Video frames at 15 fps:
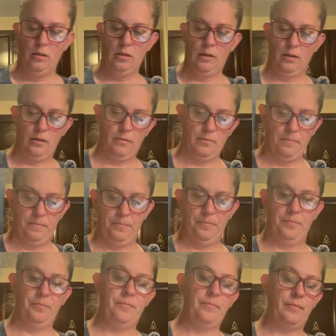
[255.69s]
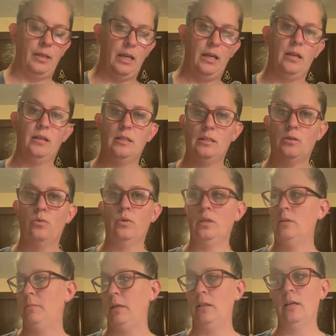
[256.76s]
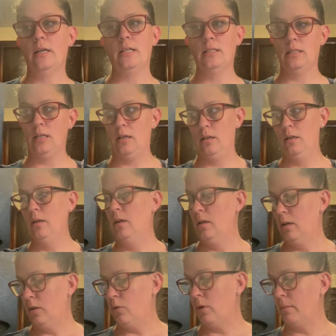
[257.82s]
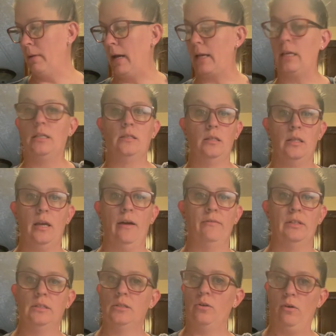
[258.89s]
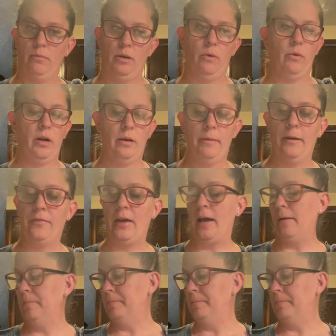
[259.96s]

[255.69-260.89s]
And it's going to be, like I said, going back into the oven, so I'm not worried about that.